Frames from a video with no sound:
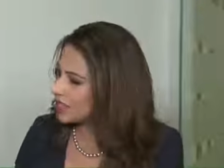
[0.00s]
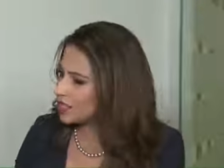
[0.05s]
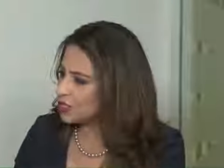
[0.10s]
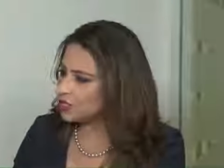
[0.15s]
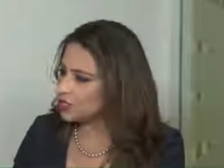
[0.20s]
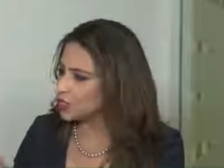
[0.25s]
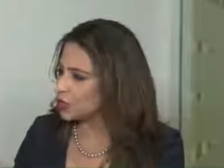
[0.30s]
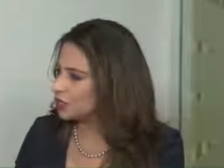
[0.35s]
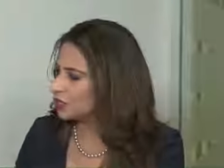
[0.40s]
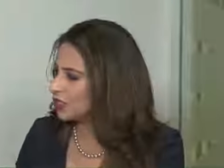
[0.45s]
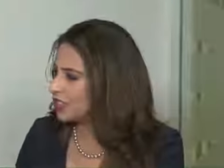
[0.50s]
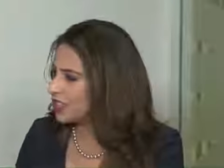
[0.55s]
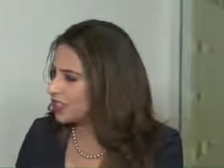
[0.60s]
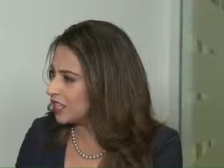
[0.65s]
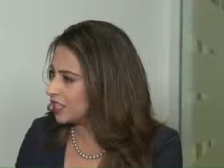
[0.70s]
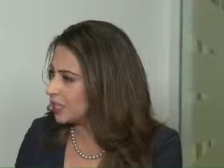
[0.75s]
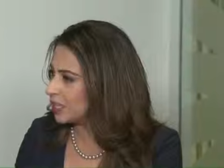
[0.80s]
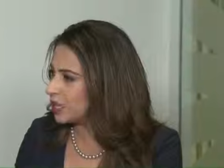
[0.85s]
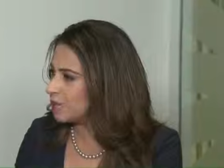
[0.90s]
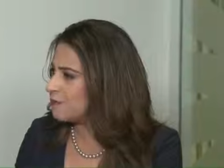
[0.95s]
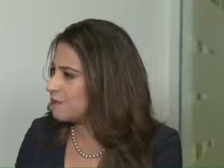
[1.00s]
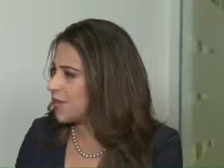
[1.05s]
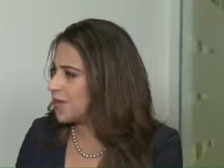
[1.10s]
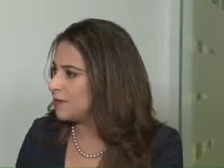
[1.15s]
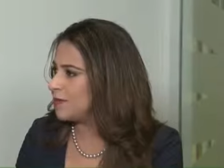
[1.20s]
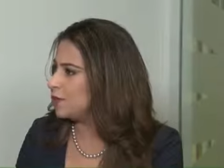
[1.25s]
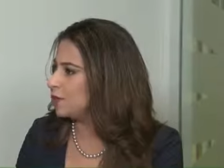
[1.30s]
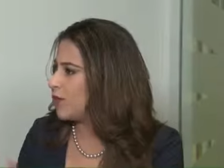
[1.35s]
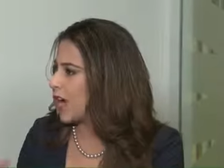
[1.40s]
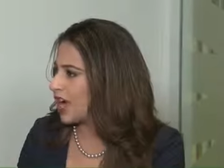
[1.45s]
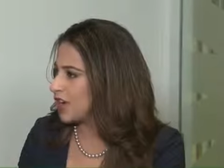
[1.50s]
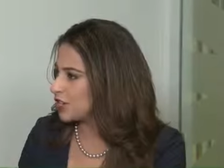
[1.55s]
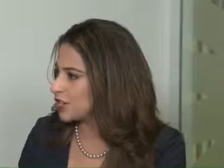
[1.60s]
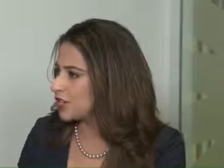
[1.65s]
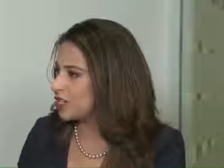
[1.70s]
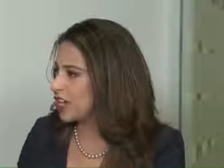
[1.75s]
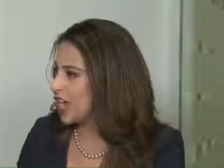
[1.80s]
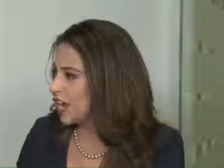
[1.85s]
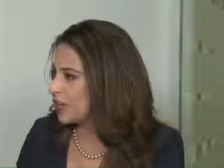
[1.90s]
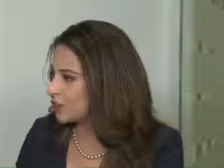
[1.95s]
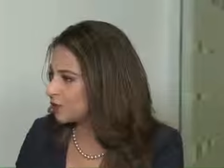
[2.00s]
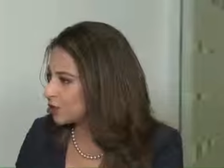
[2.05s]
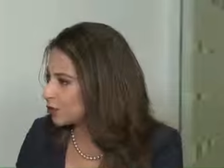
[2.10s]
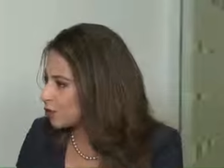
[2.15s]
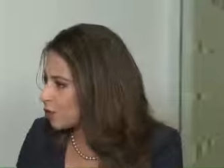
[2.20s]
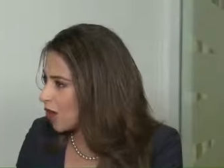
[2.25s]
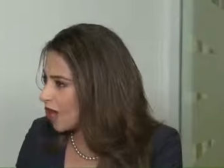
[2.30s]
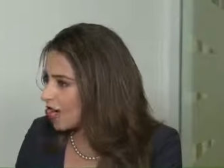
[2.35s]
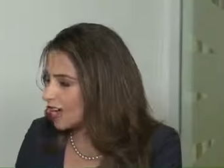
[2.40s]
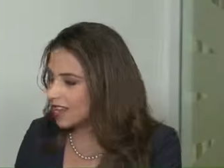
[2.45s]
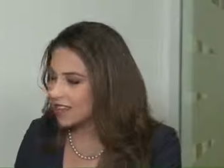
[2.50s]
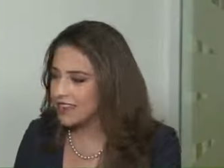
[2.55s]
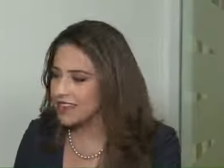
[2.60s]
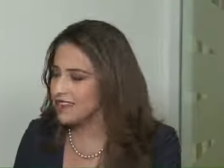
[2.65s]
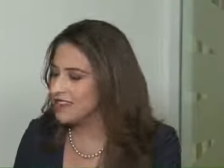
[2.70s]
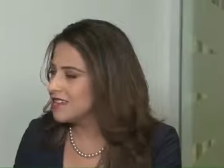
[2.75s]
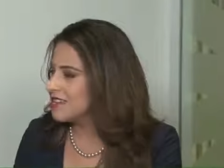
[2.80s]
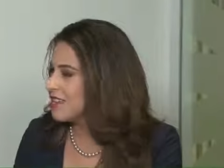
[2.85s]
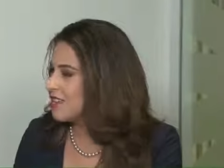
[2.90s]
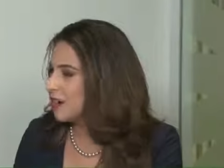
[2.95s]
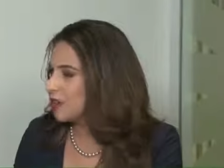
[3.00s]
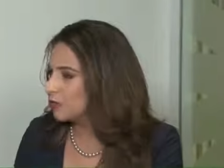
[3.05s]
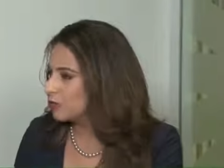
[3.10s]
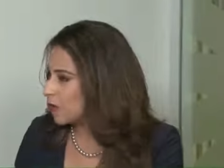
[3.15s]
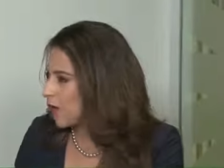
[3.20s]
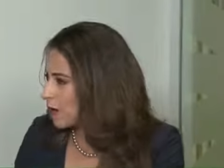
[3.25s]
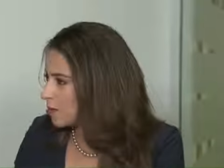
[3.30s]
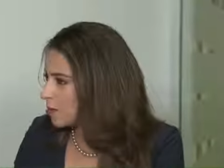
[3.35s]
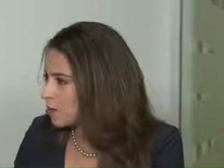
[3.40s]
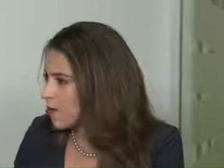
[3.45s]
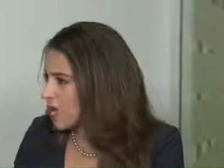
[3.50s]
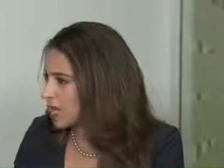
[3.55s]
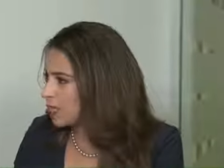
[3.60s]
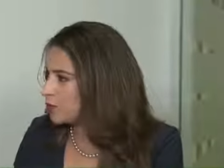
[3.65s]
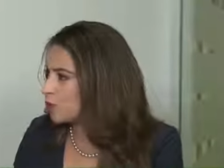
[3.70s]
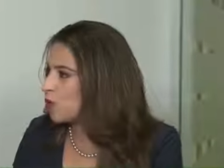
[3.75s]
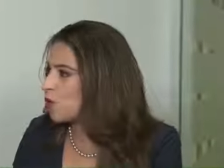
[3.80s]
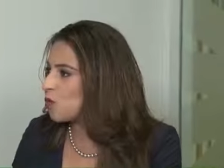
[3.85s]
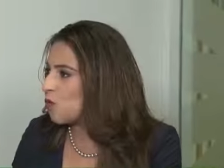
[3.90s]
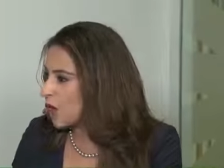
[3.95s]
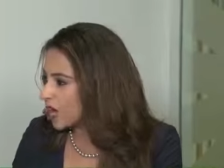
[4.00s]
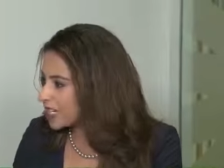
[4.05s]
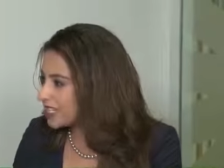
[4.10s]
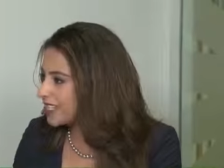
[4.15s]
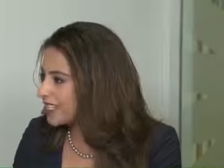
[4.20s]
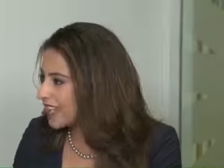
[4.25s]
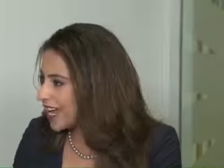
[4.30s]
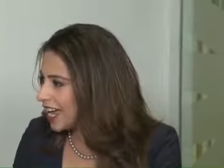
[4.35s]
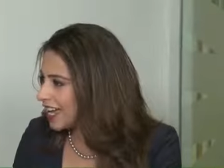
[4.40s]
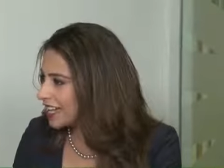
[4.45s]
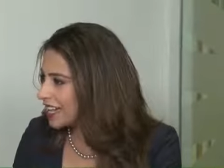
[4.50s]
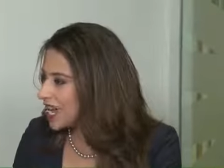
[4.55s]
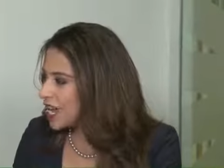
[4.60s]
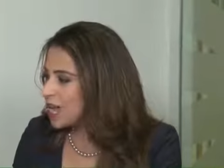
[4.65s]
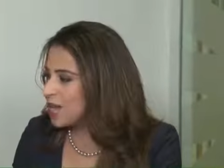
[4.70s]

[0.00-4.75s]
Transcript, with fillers: Certainly there may be rationale for why Rahm Emanuel wanted that,